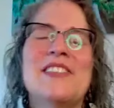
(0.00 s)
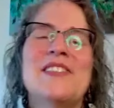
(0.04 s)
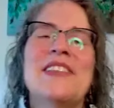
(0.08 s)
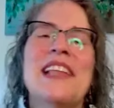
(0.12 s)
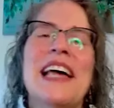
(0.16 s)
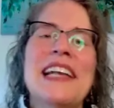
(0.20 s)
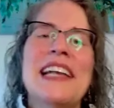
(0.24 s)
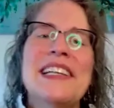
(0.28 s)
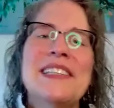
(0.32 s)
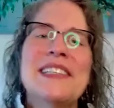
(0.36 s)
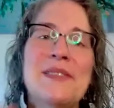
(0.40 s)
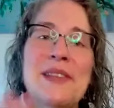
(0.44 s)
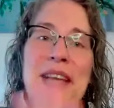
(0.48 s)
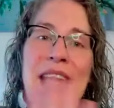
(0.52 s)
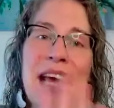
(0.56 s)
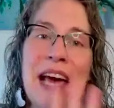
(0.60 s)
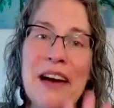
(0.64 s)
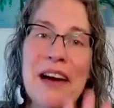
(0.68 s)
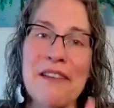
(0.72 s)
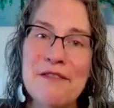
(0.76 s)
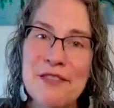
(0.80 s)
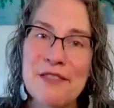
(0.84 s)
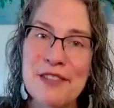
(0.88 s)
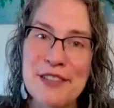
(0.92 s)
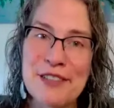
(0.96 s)
so that is what I
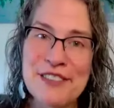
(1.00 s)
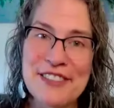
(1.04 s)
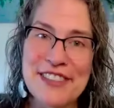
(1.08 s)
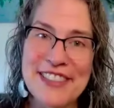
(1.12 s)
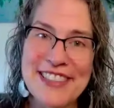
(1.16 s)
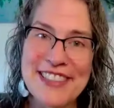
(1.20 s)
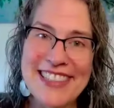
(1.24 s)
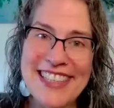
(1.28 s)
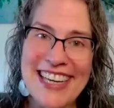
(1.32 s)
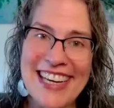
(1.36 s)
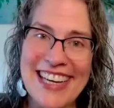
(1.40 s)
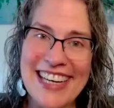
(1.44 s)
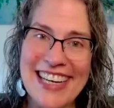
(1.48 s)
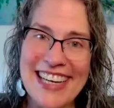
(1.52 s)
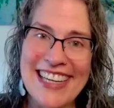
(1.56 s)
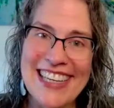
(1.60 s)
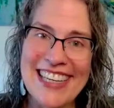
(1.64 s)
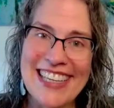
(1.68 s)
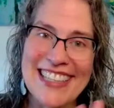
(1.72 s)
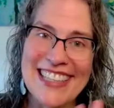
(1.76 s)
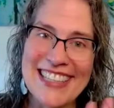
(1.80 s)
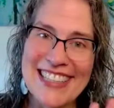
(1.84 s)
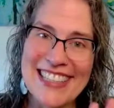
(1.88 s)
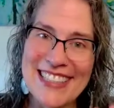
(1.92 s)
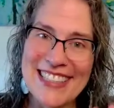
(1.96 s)
have for you
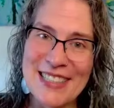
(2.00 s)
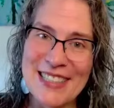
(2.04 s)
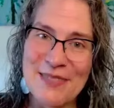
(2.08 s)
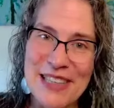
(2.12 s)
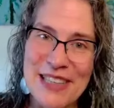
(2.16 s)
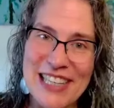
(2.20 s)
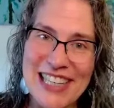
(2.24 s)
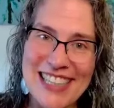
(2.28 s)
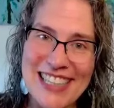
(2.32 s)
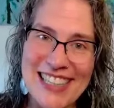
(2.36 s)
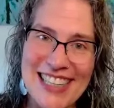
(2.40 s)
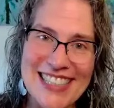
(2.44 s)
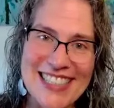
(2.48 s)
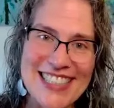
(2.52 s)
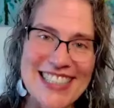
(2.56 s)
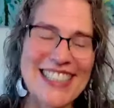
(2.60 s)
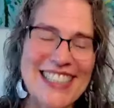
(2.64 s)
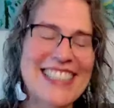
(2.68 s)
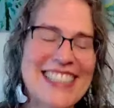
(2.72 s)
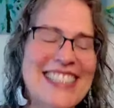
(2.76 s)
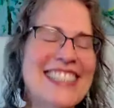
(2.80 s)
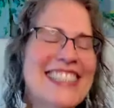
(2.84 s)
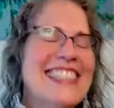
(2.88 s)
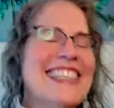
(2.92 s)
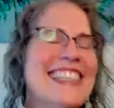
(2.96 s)
today in this mini
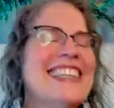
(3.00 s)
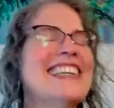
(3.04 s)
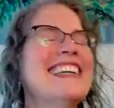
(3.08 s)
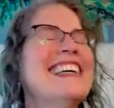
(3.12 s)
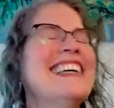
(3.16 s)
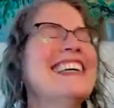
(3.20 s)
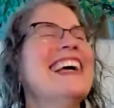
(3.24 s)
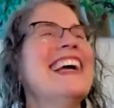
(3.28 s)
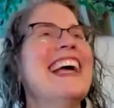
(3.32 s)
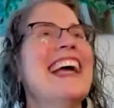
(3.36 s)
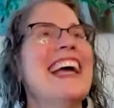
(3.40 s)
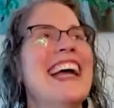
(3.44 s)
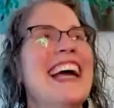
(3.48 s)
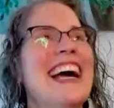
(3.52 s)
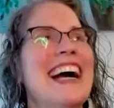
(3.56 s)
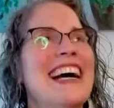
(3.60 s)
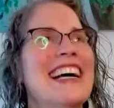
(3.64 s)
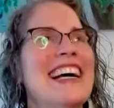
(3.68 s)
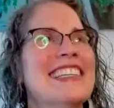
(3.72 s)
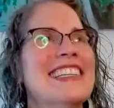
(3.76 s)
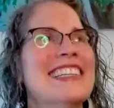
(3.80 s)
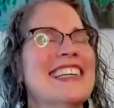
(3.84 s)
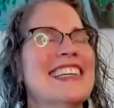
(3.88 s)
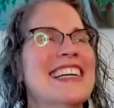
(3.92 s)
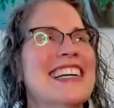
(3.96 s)
lesson.
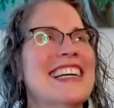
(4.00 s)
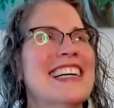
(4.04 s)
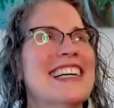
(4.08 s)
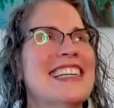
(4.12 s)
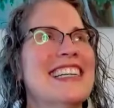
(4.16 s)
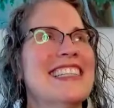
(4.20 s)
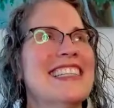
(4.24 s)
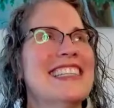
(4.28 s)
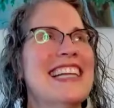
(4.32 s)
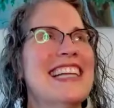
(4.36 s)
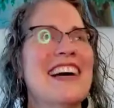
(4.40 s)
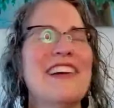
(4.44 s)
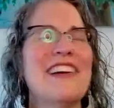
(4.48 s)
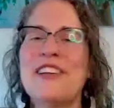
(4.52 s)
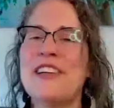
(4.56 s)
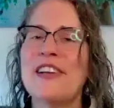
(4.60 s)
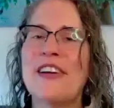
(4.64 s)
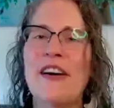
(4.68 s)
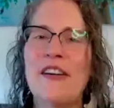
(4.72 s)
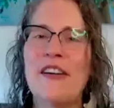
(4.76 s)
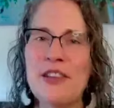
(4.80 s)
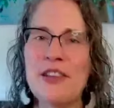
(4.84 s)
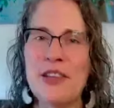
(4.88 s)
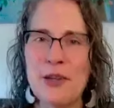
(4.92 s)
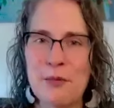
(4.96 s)
And now you
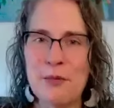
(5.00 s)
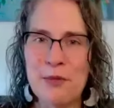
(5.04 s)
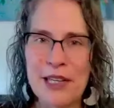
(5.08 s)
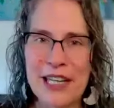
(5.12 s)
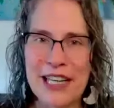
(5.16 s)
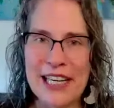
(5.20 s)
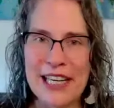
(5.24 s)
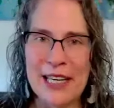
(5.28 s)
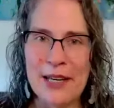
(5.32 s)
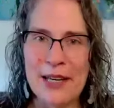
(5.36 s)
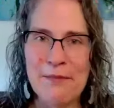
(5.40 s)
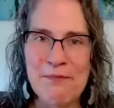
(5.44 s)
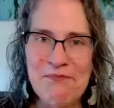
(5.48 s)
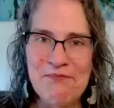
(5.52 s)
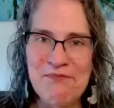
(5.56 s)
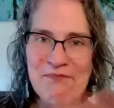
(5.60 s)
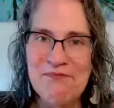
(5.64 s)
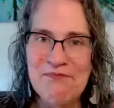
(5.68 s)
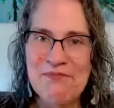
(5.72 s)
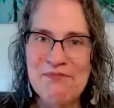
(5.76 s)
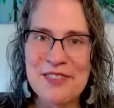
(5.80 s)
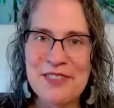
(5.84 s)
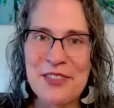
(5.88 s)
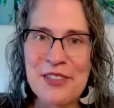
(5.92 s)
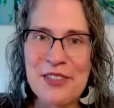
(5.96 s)
know how human I am.
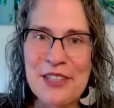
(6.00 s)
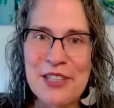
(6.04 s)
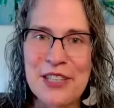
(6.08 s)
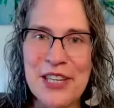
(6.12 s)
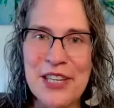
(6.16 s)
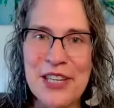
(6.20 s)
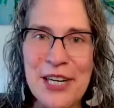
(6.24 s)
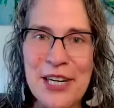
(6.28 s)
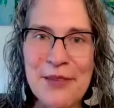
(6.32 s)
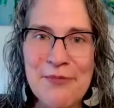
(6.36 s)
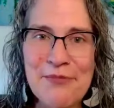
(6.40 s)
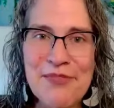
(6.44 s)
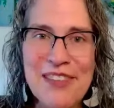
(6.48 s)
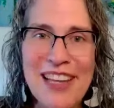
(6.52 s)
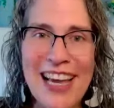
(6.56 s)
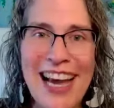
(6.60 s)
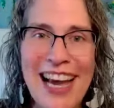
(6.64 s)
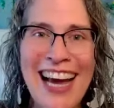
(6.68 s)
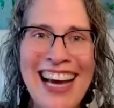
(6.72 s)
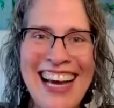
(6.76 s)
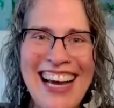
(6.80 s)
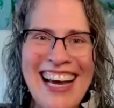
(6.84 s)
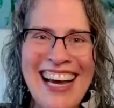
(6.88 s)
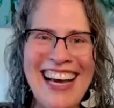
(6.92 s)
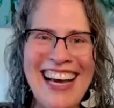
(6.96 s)
So there you go.